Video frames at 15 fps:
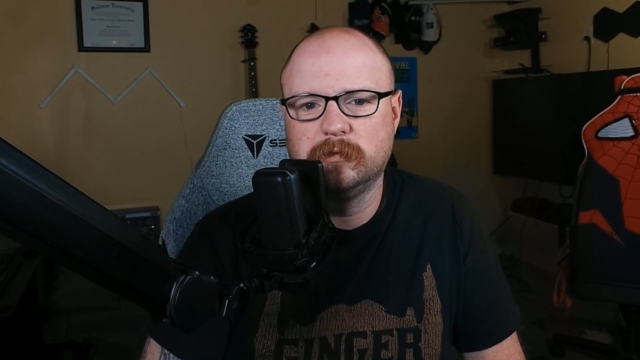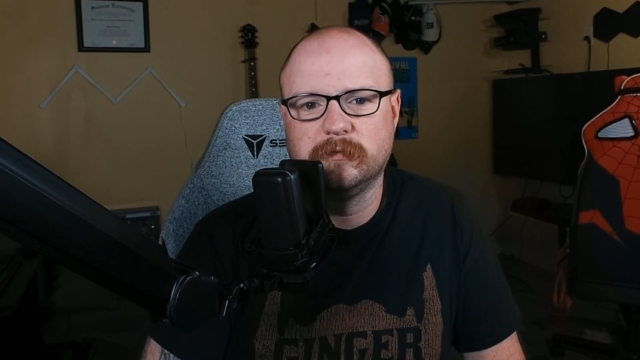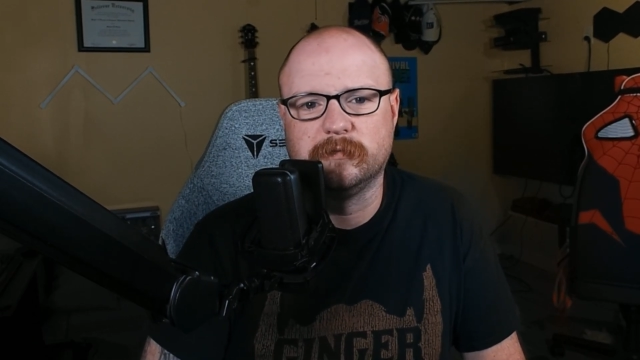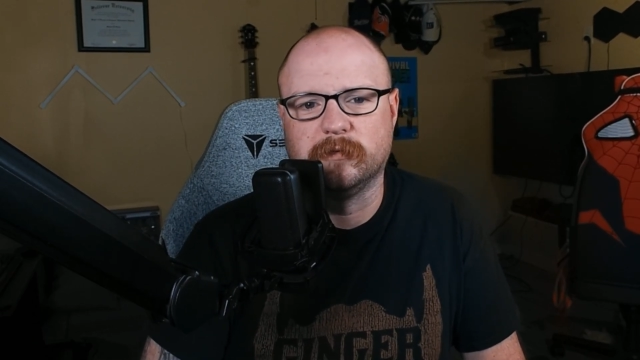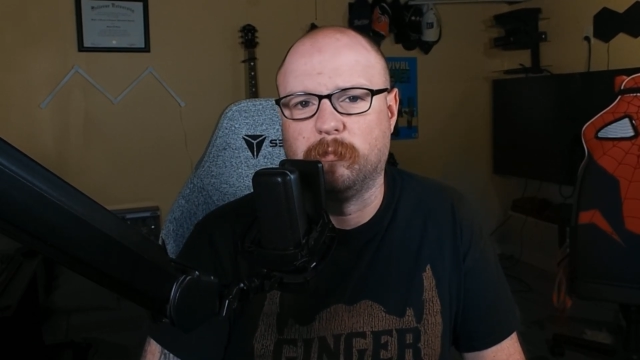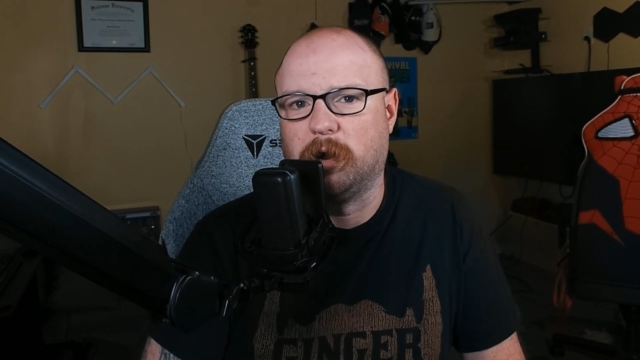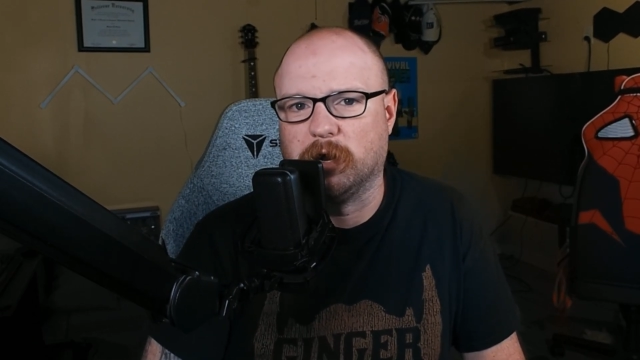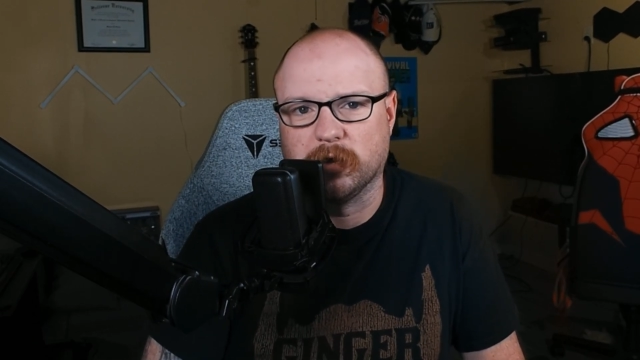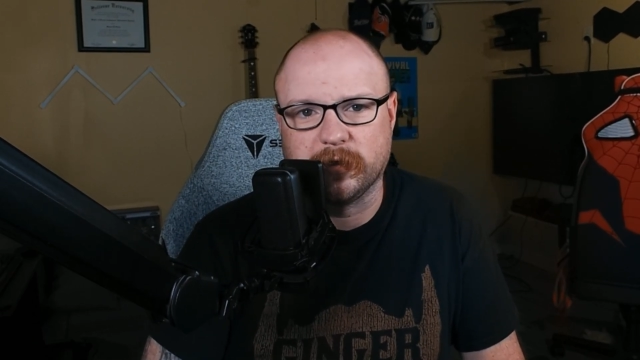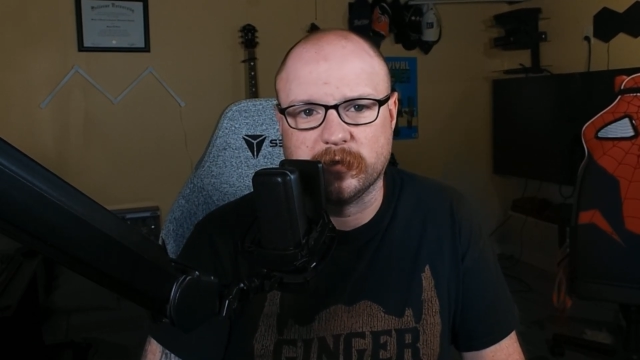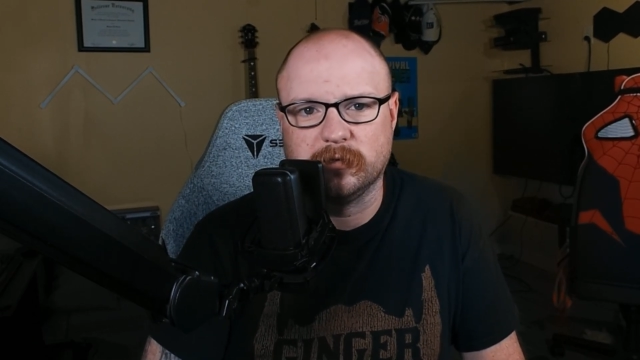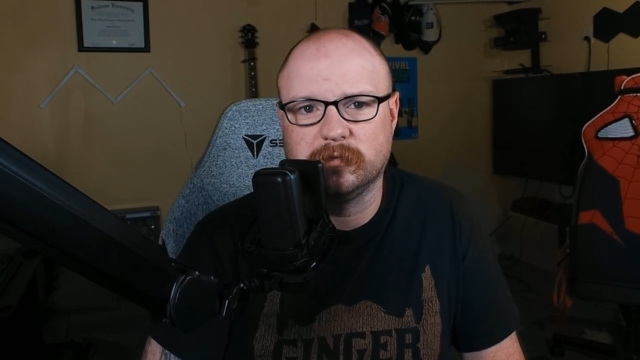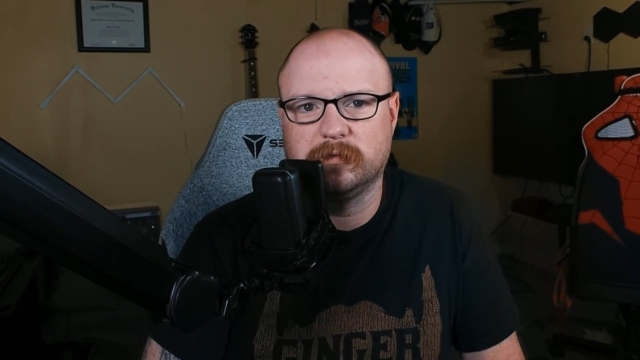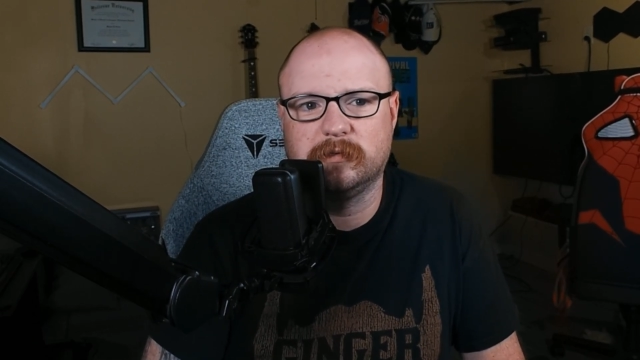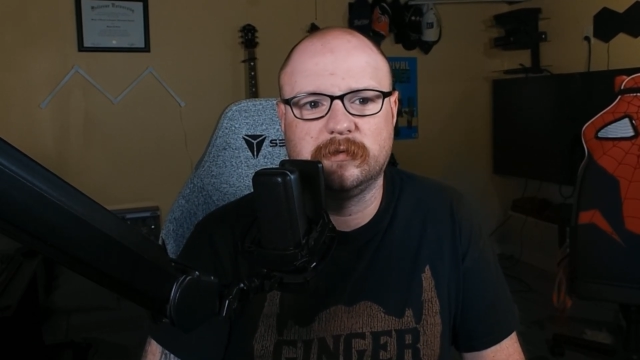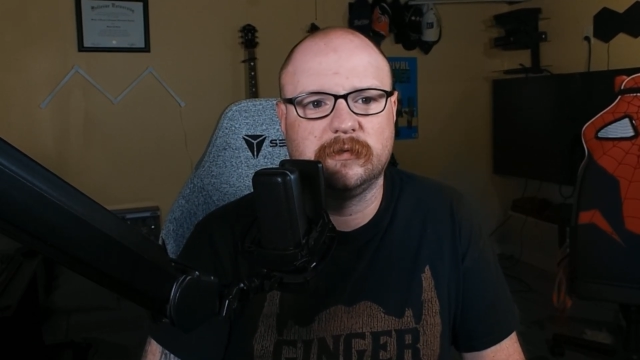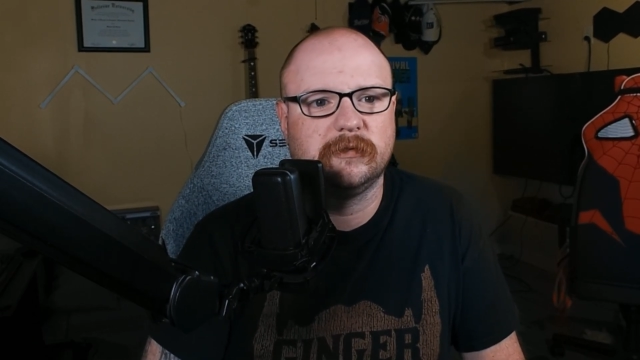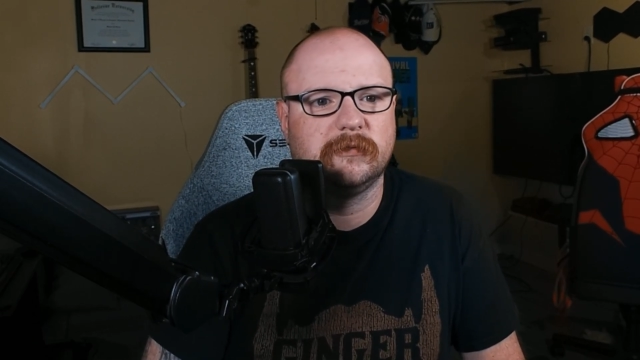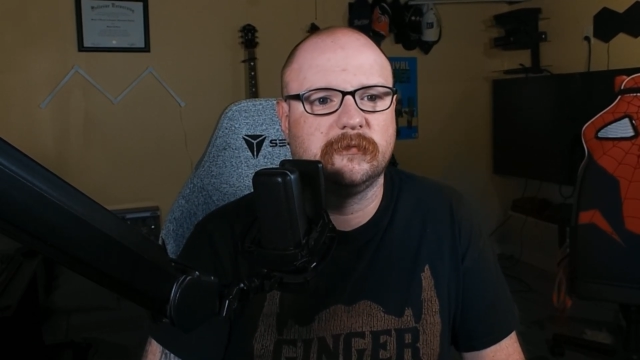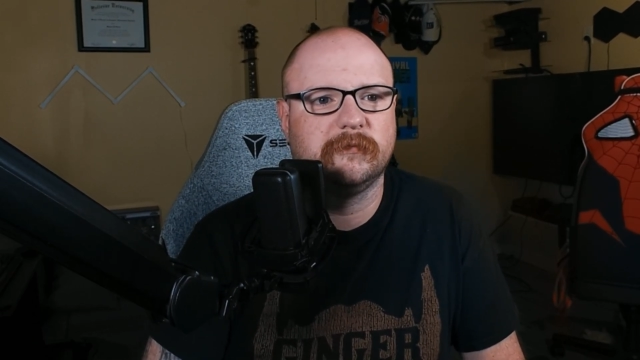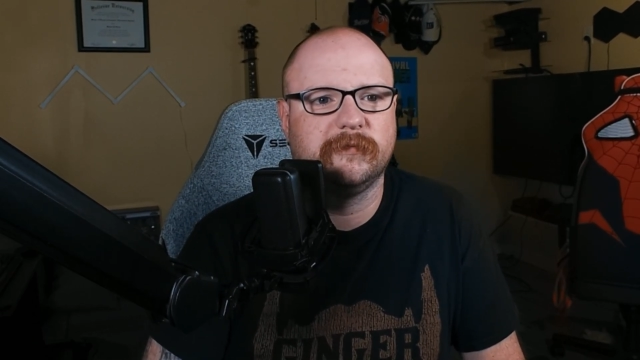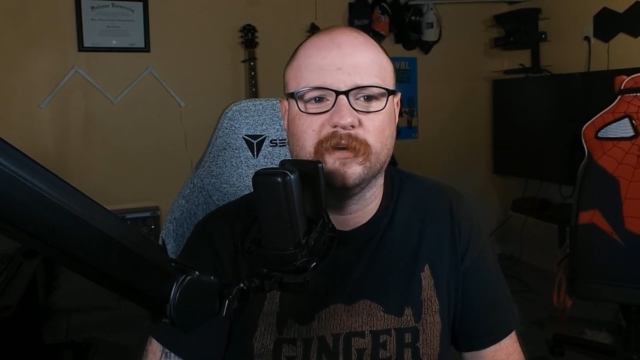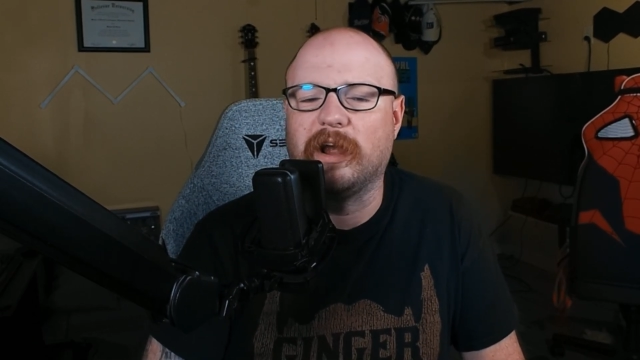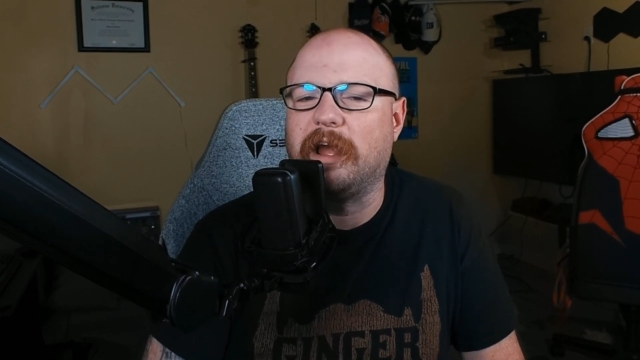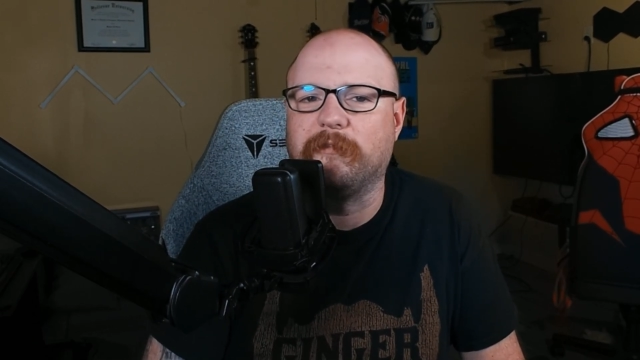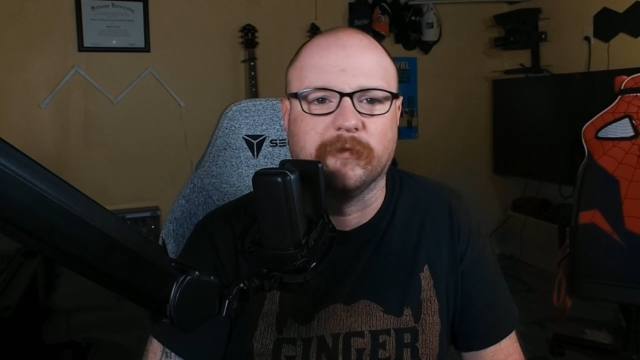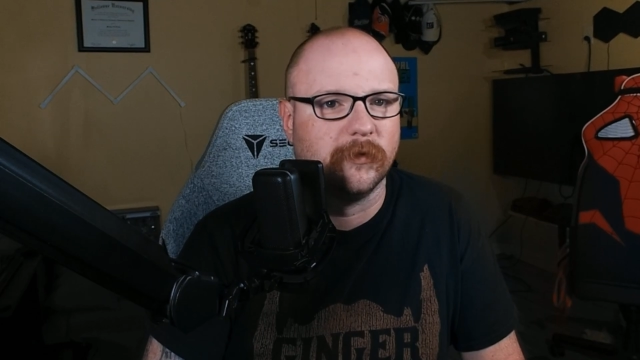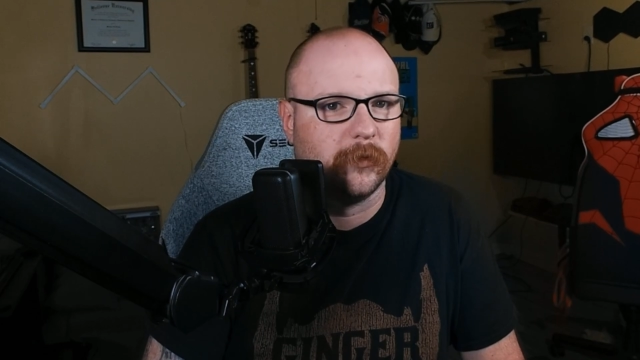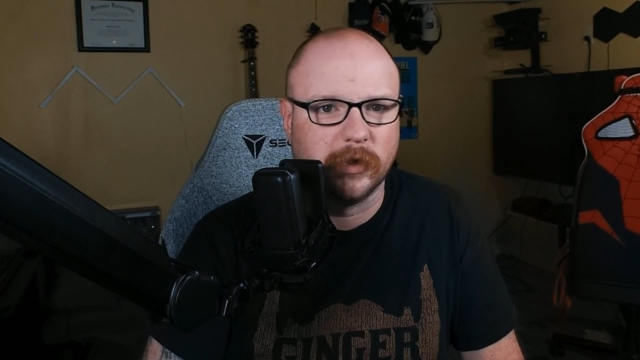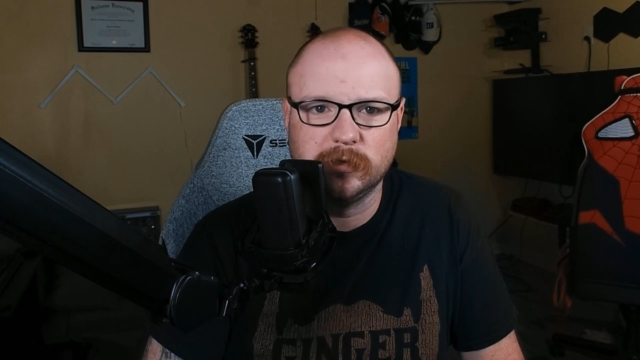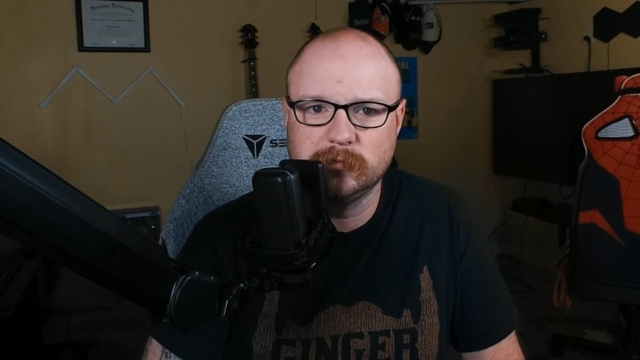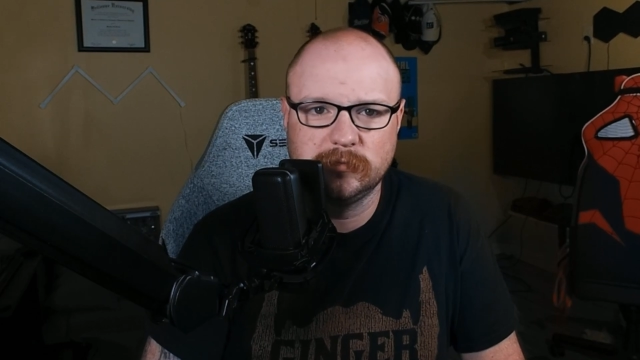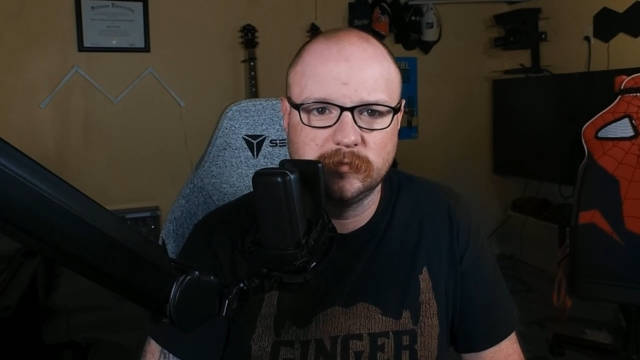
for Marcus, for everyone.